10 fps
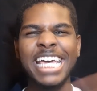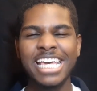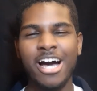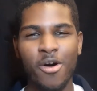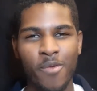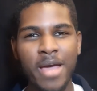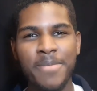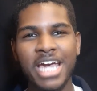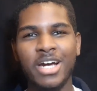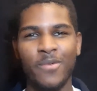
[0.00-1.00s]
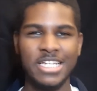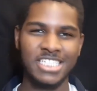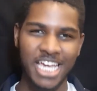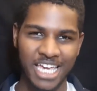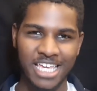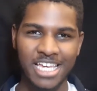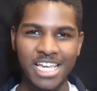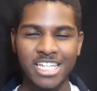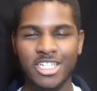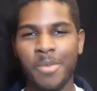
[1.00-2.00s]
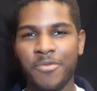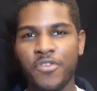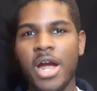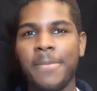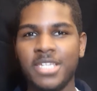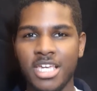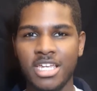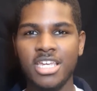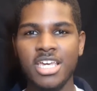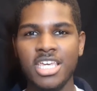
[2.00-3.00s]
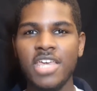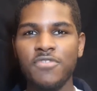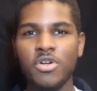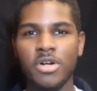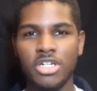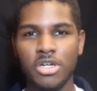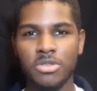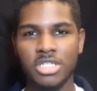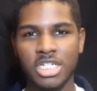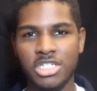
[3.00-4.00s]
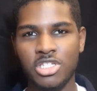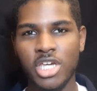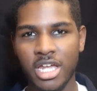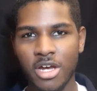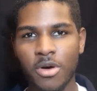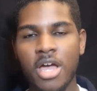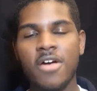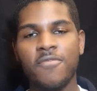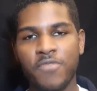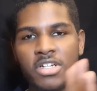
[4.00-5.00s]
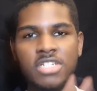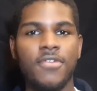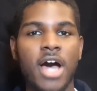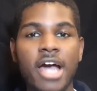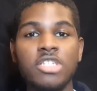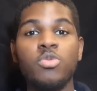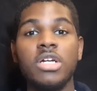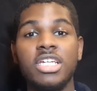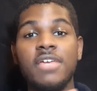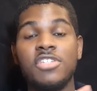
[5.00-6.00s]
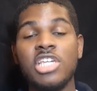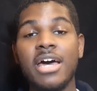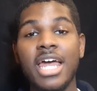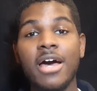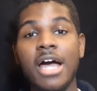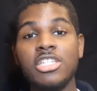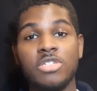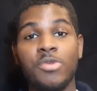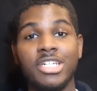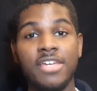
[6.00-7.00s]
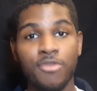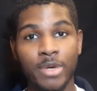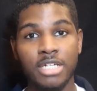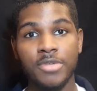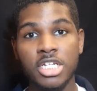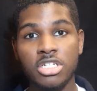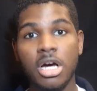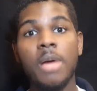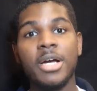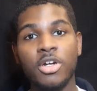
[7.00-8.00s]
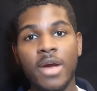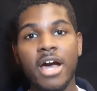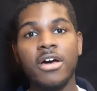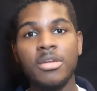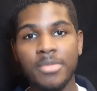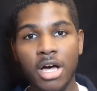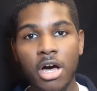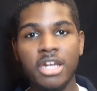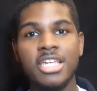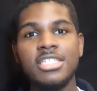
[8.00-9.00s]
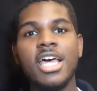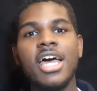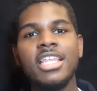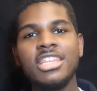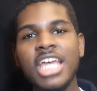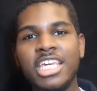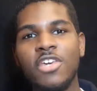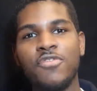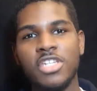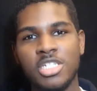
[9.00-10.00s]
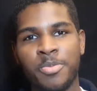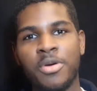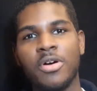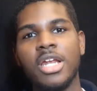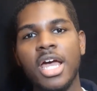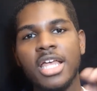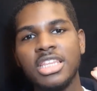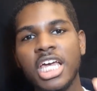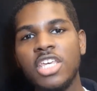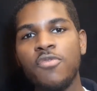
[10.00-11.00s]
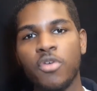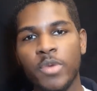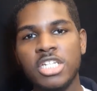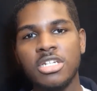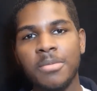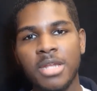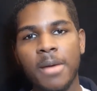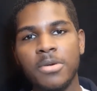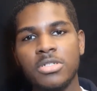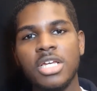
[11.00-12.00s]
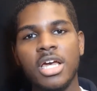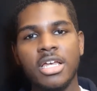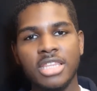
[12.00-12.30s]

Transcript: On way back Wednesday. So before I begin, if you are new to this channel, first of all, I just want to give a shout out. I just want to give a recognition to all my crowd and my audience. Thank you for your support. Thank you for reaching them numbers.